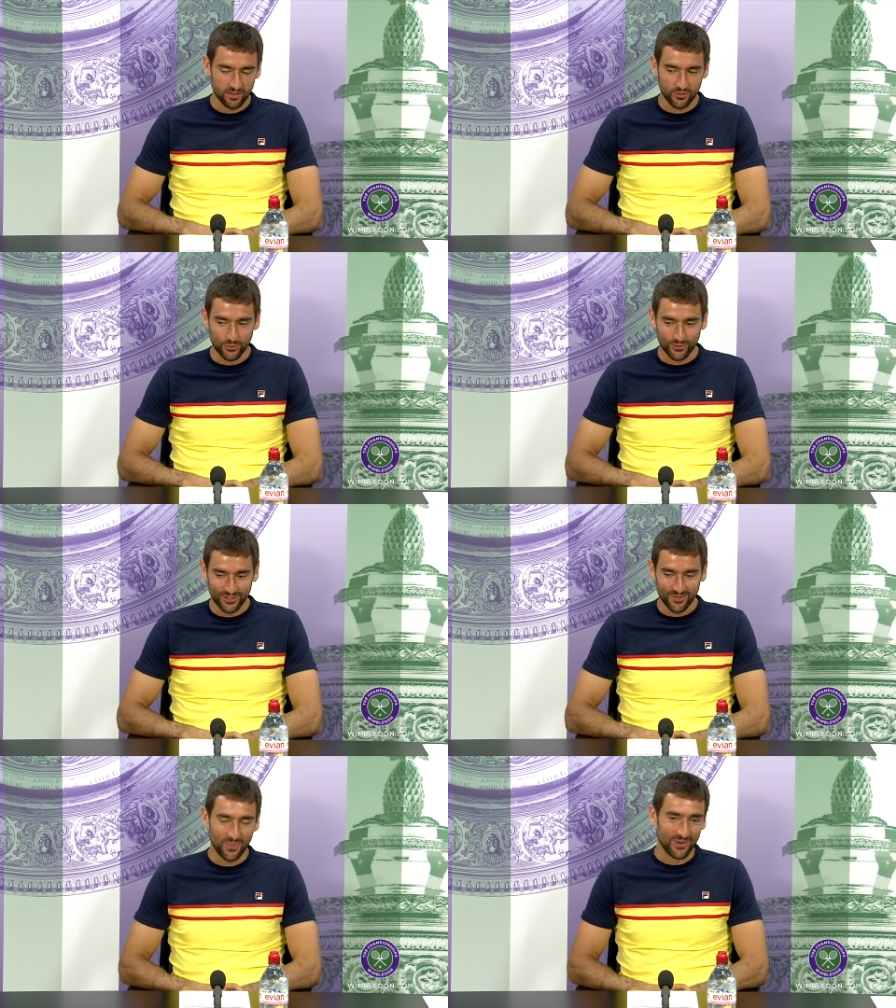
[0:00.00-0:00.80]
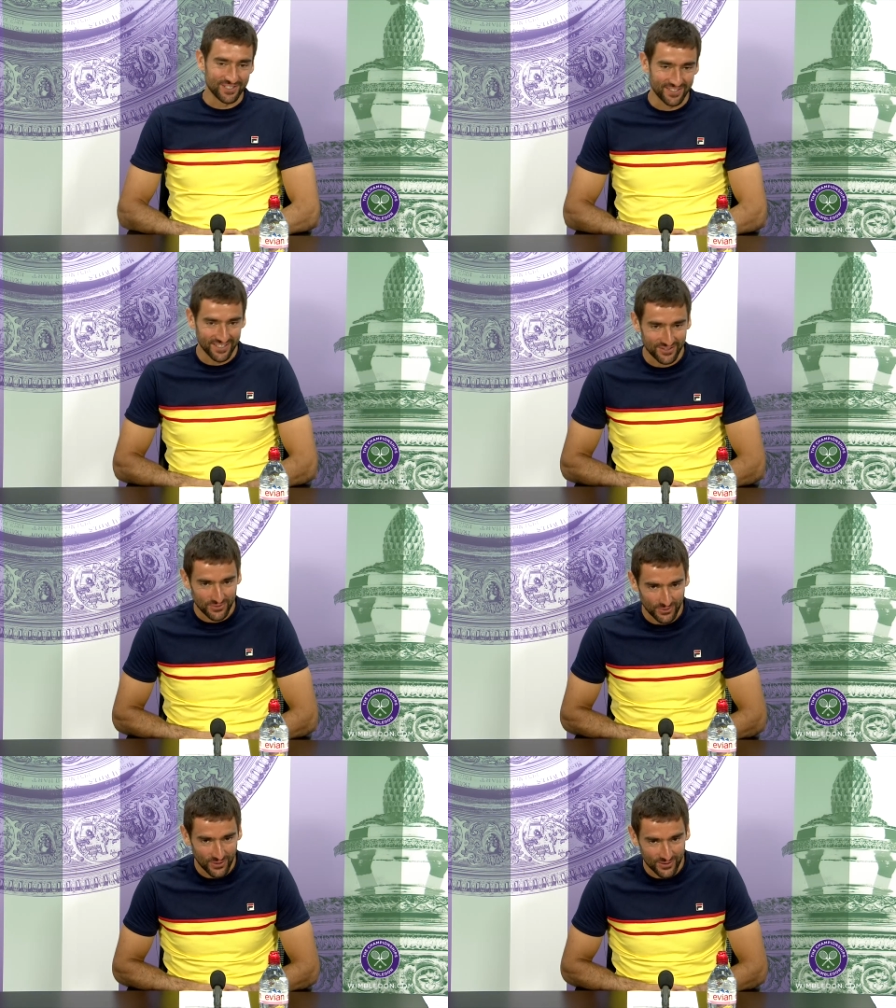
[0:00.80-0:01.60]
usually the points are not
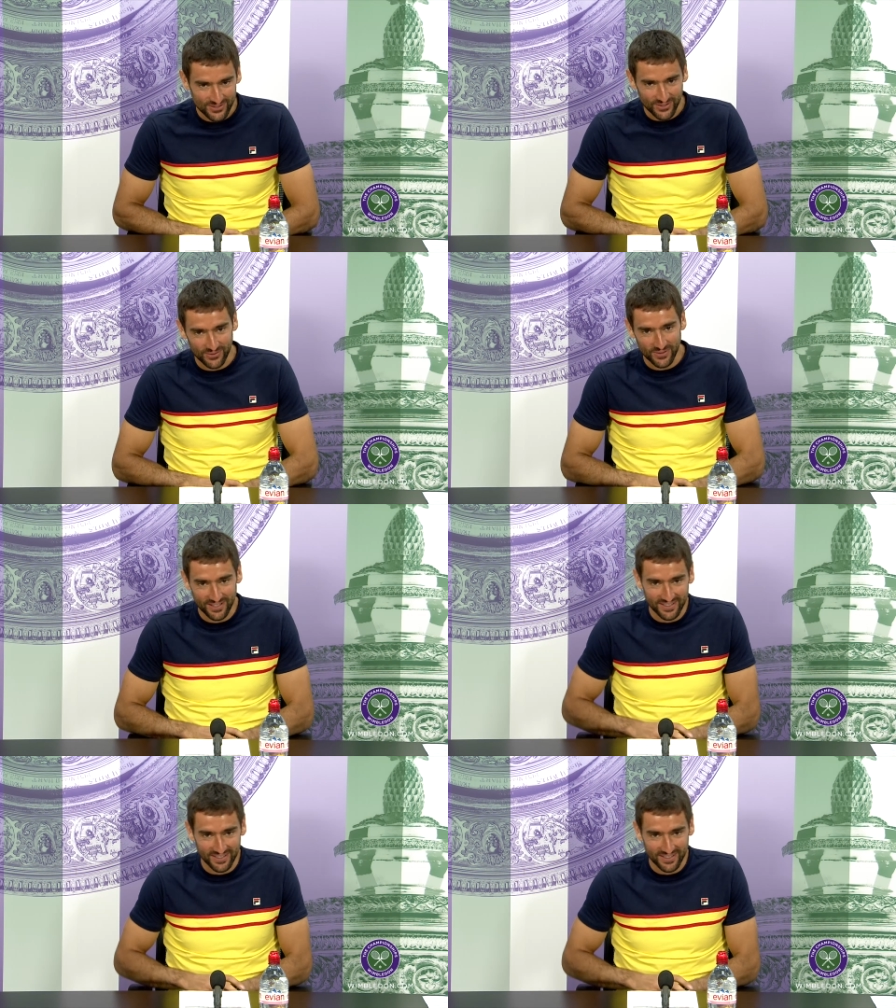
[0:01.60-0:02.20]
too long, so